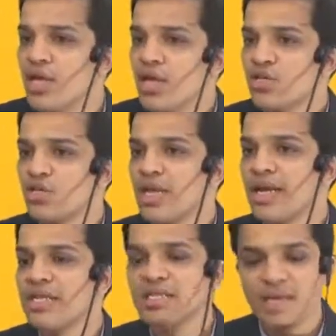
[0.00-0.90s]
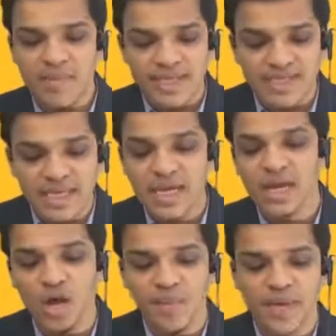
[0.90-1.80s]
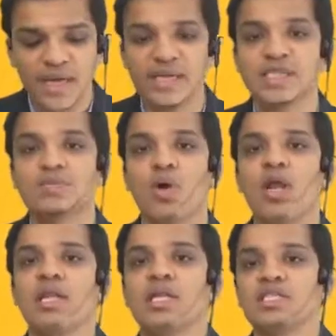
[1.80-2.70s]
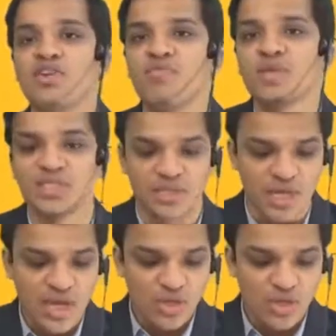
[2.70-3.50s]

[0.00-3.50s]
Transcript: So that is done by single operator in small cluster of machines.